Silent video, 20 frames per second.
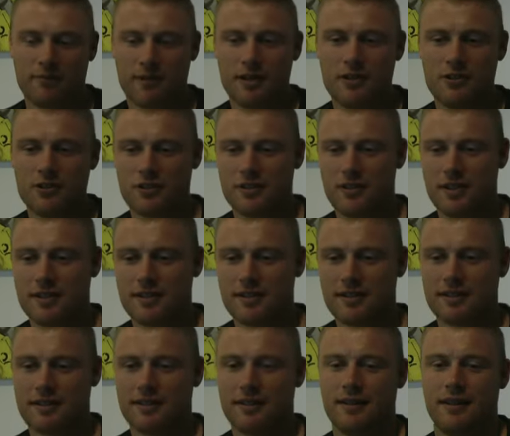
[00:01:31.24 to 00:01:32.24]

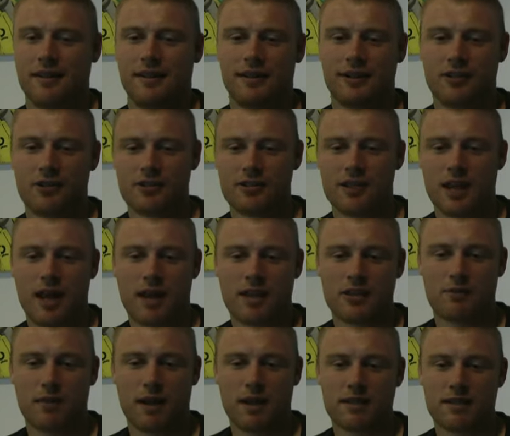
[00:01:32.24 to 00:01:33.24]
Injuries, good
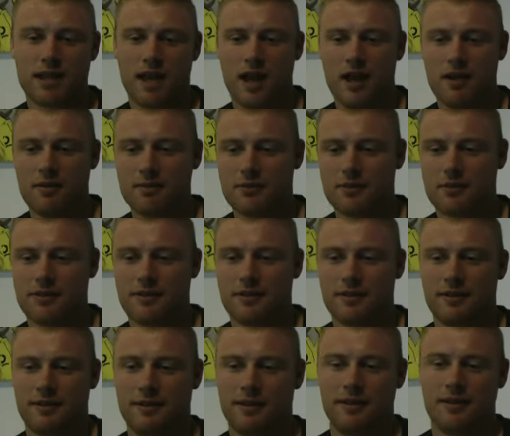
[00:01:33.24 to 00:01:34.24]
times, bad times,
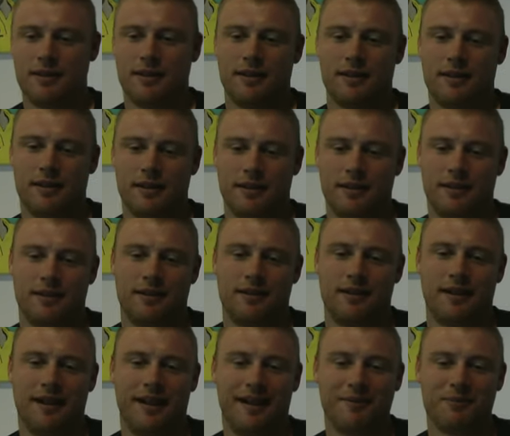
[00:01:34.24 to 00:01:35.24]

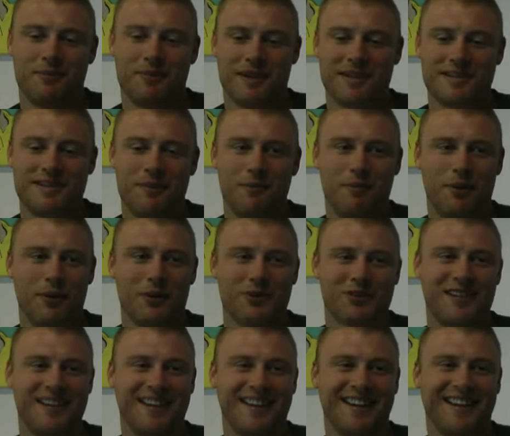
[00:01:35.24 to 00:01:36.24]
plastic
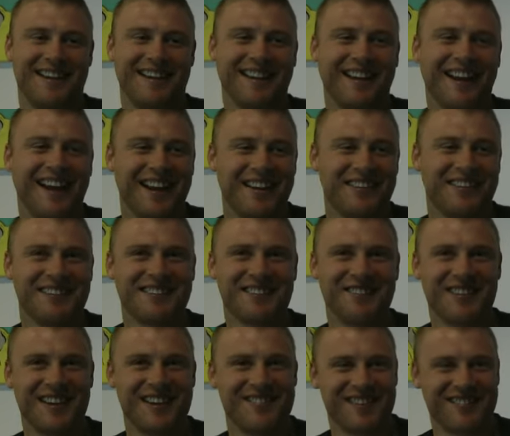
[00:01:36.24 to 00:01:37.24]
boats. There's a
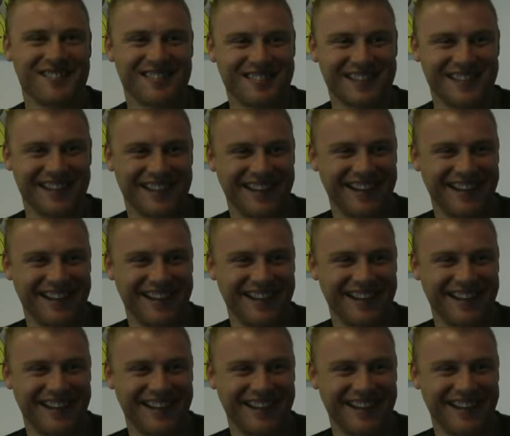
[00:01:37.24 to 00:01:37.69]
bit of everything.